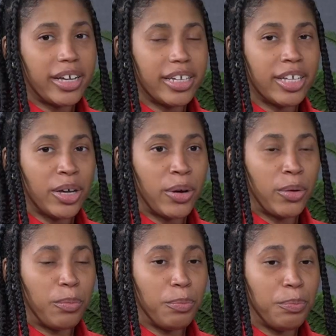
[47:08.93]
you
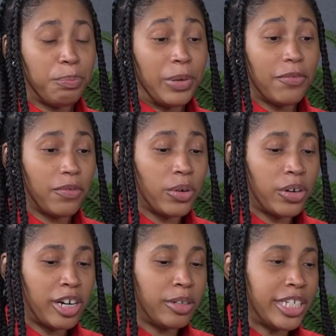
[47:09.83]
know,
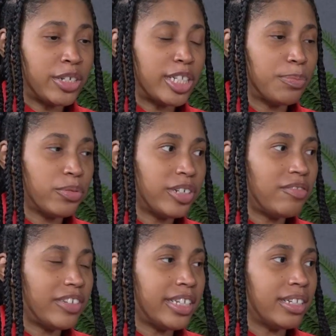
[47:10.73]
before and years
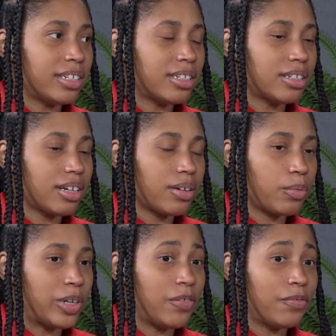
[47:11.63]
previous,
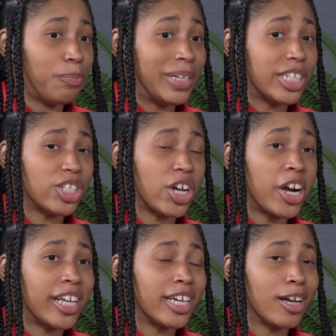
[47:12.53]
we've been
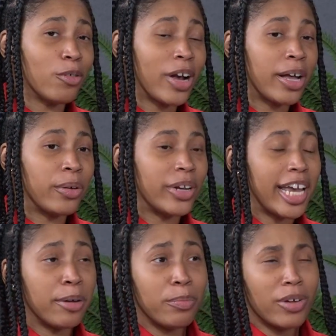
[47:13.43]
starting around
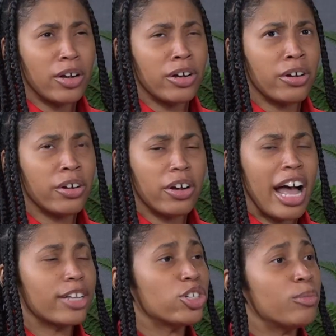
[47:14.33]
April, uh,
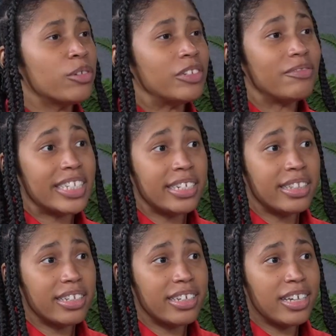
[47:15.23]
October 15th.
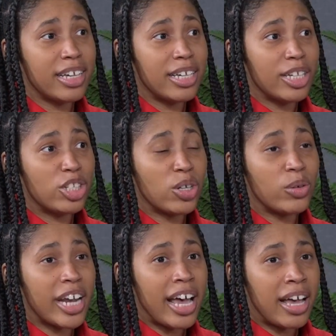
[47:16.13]
So
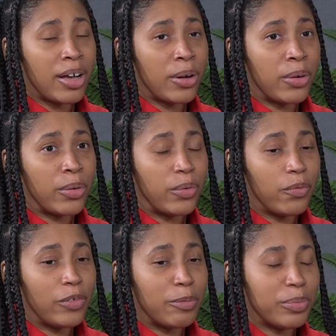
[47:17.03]
now
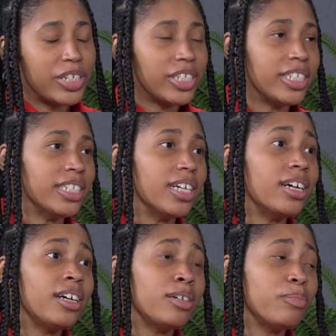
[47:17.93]
we pushed it
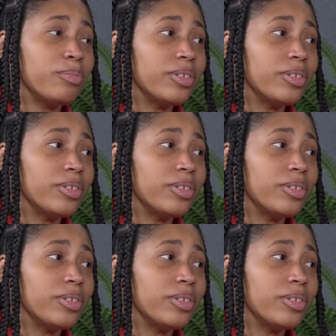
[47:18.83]
up